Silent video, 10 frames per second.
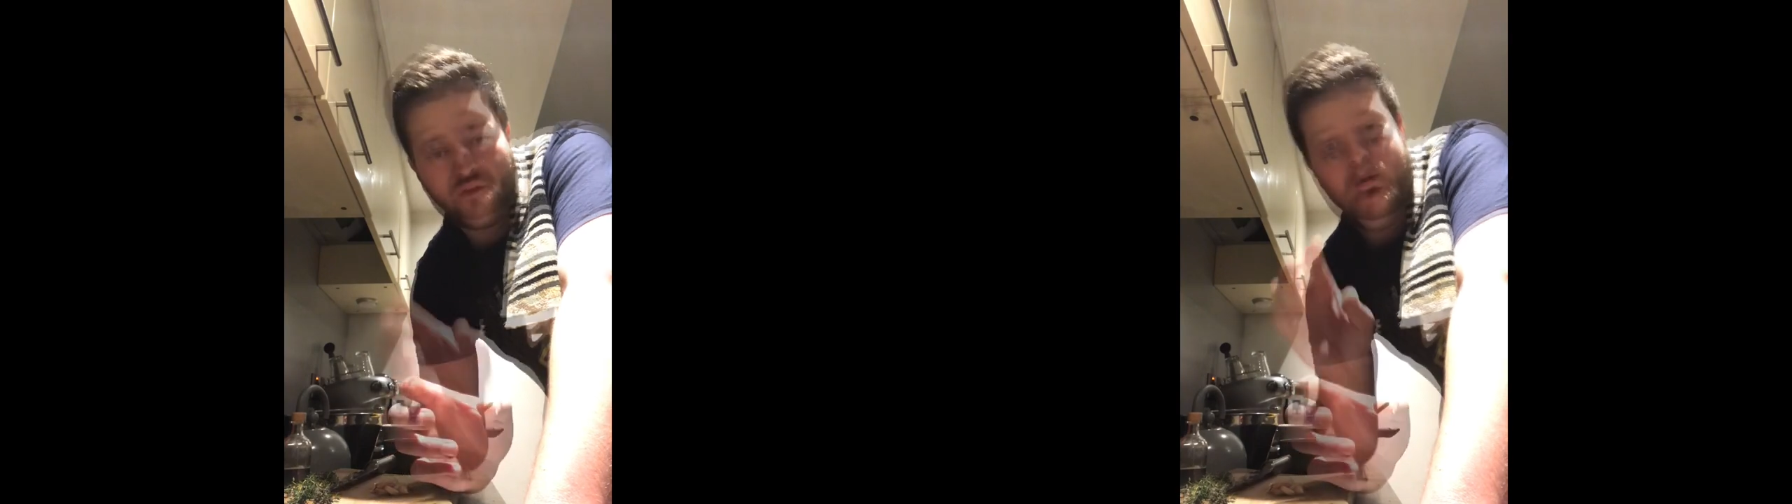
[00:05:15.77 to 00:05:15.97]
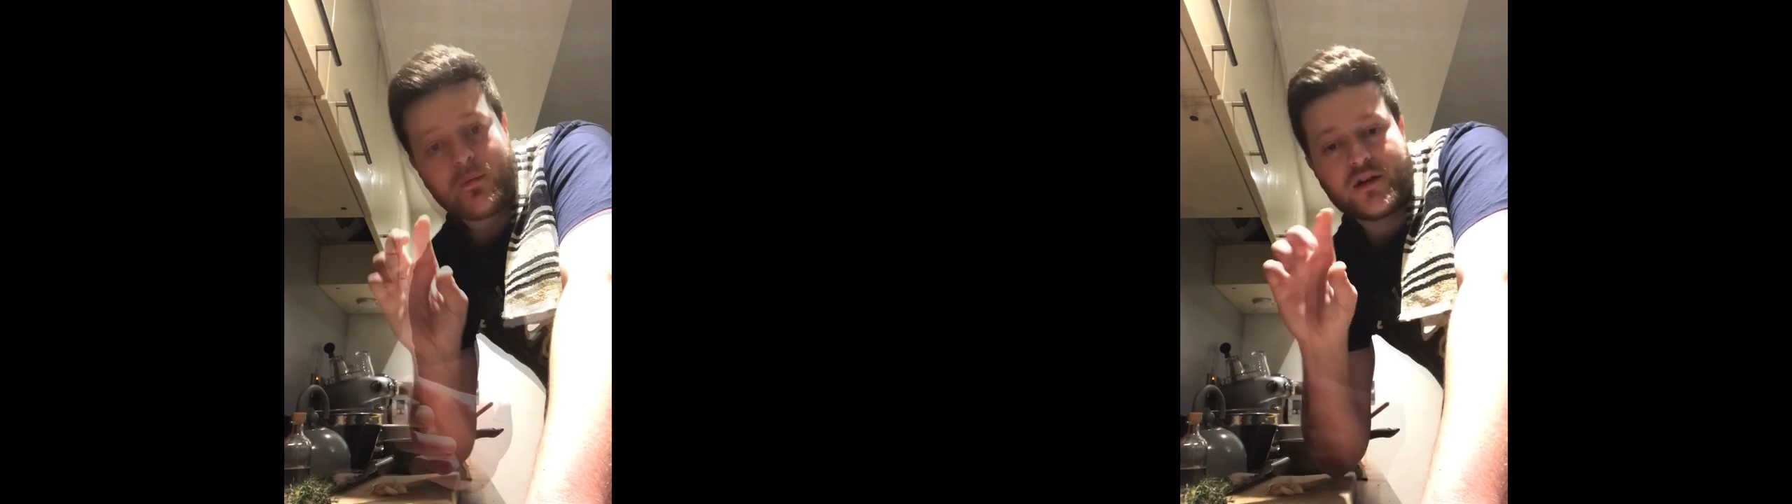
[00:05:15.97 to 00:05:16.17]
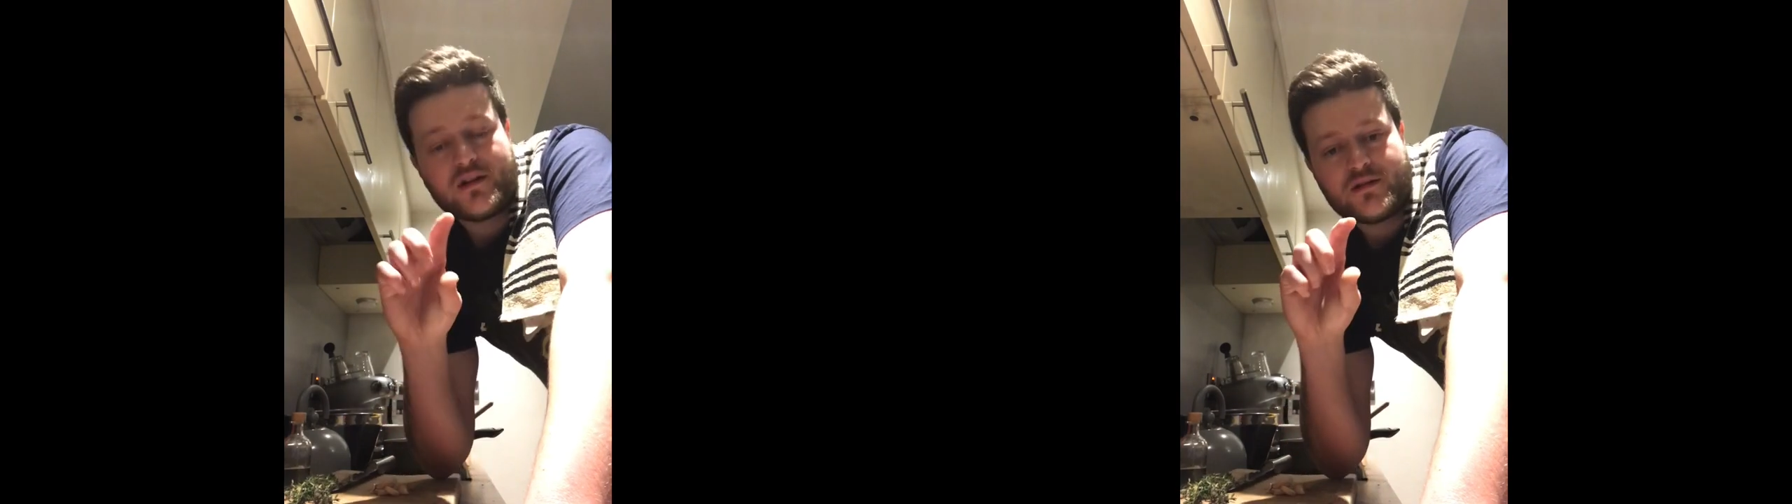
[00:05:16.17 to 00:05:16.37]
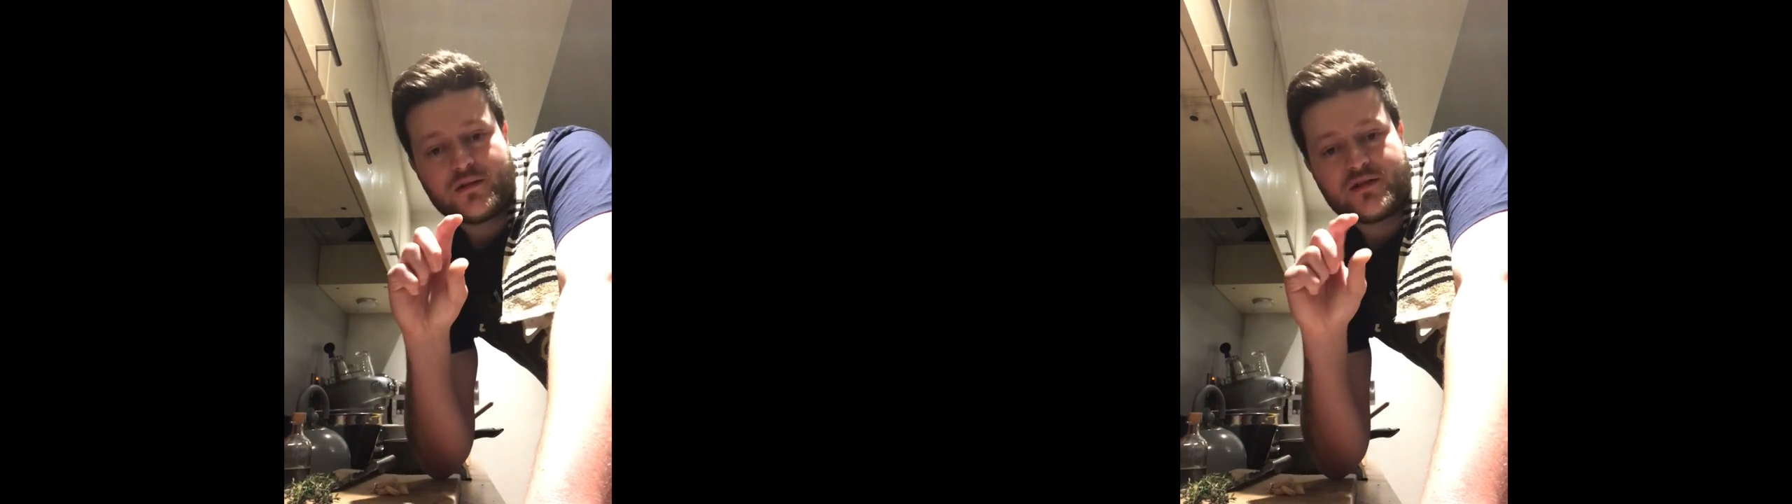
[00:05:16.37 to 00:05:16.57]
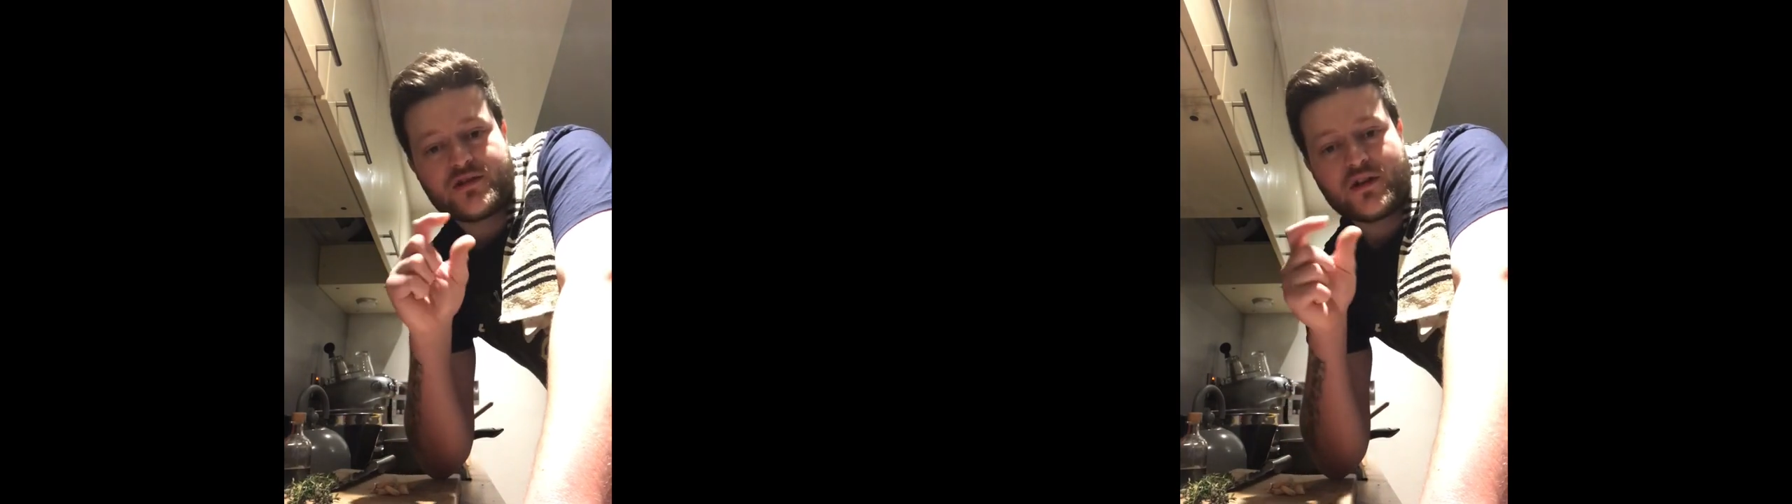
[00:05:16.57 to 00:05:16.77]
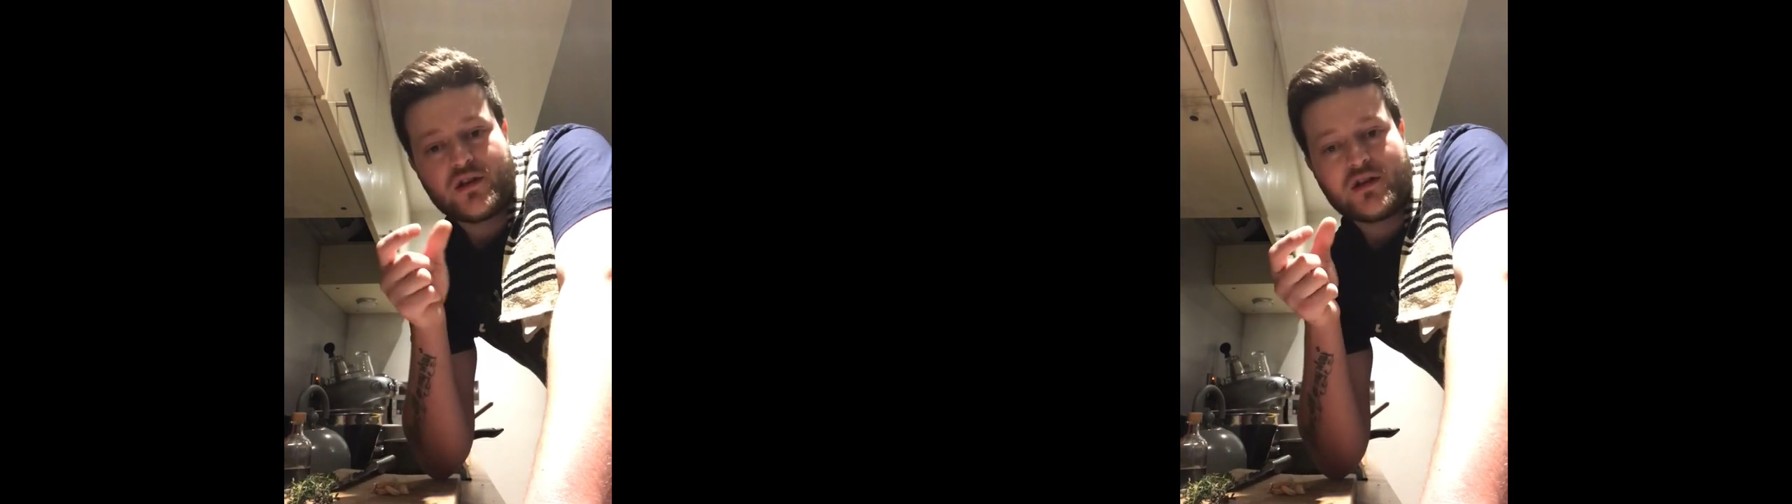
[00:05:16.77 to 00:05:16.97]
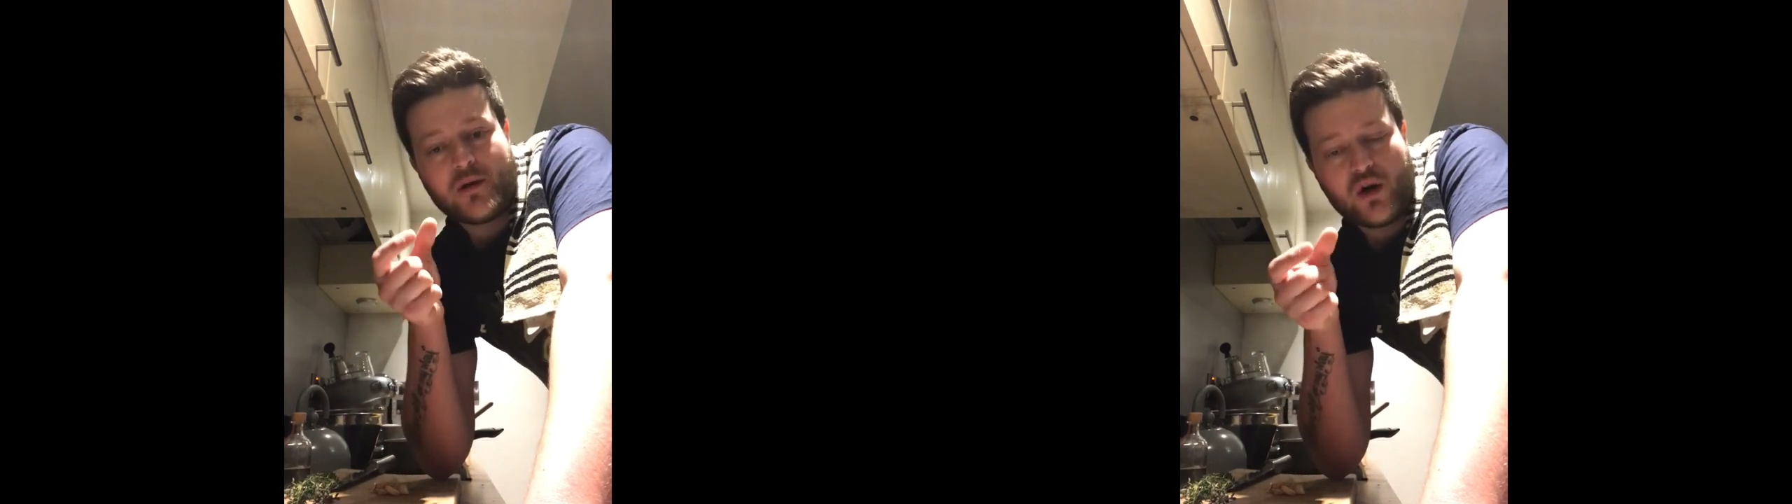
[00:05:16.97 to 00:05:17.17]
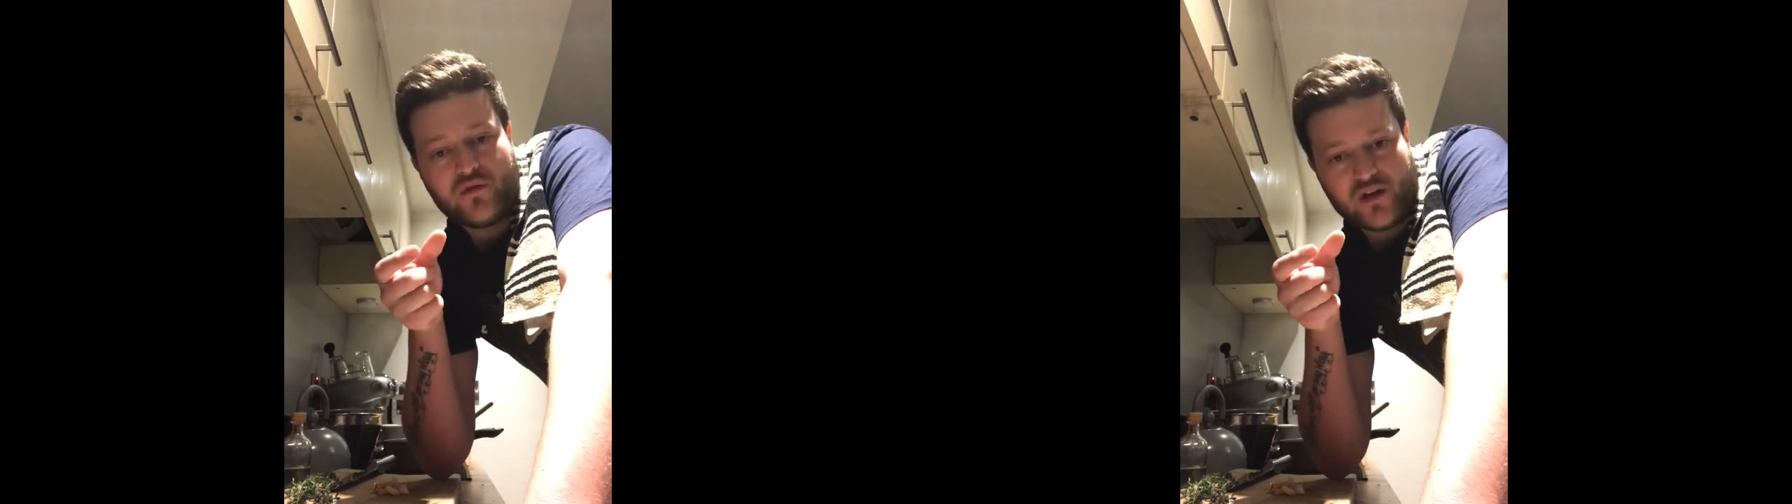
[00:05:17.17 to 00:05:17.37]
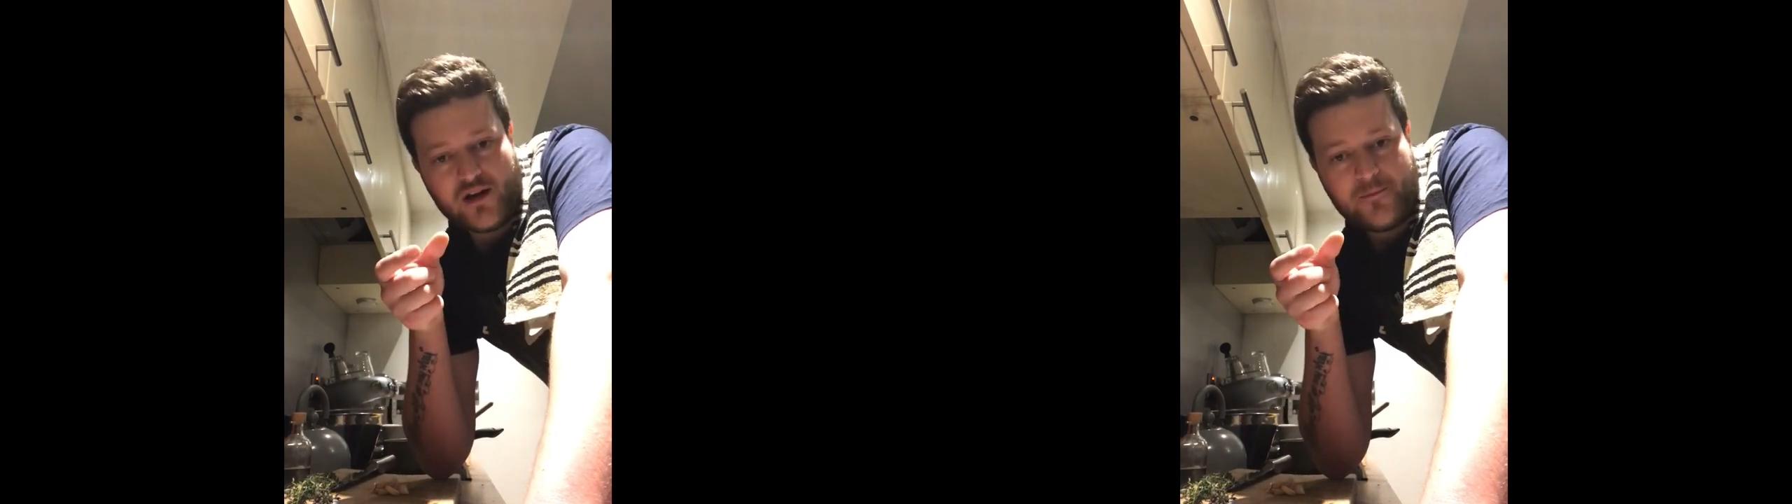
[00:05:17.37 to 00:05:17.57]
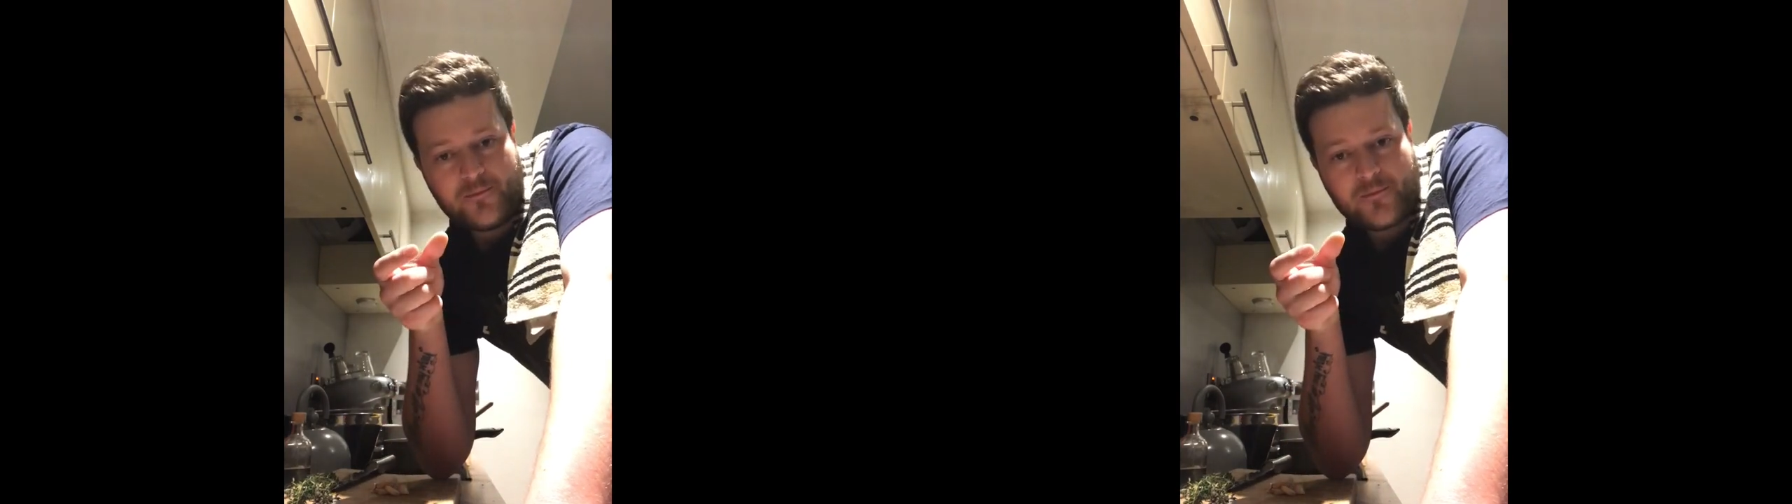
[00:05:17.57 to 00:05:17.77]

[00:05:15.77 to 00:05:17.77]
Then what we're going to do is turn them over